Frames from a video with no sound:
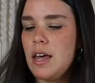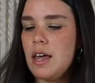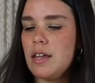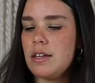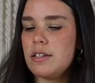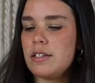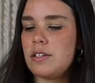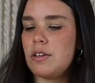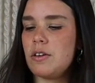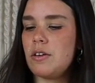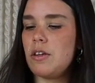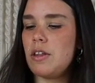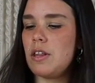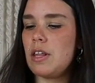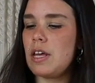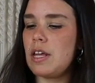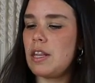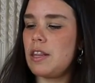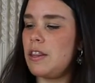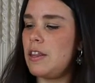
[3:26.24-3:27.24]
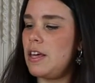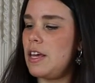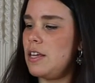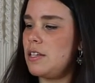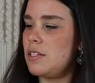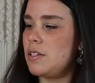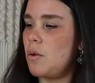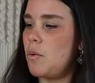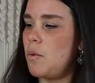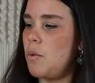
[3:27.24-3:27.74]
So
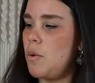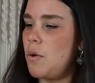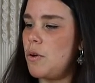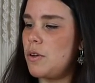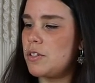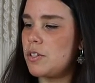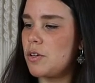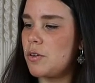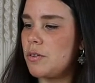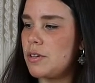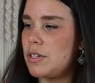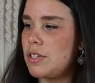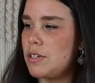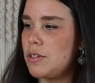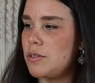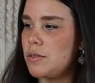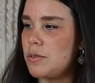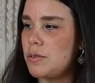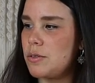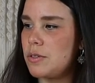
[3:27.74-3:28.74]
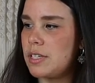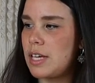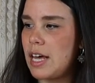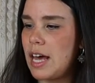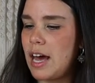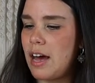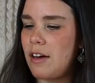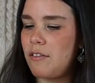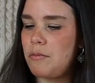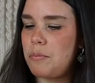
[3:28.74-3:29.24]
these quartz crystals
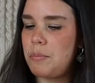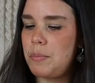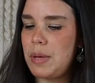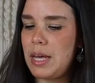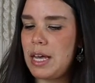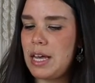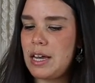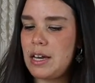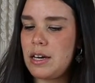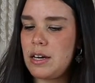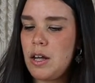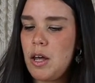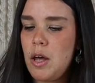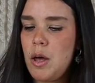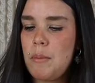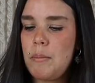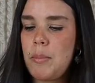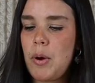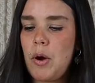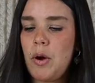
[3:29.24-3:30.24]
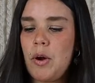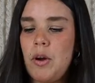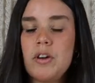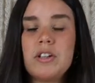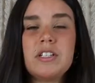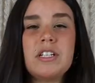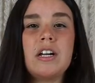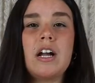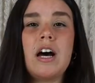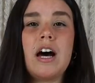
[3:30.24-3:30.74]
have been
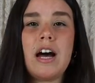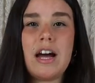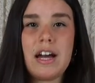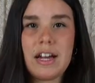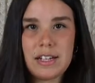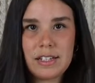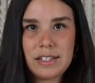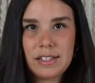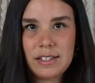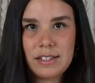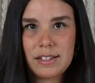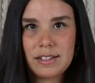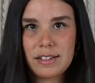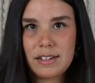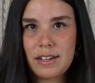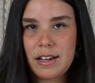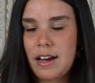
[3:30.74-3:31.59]
potenized,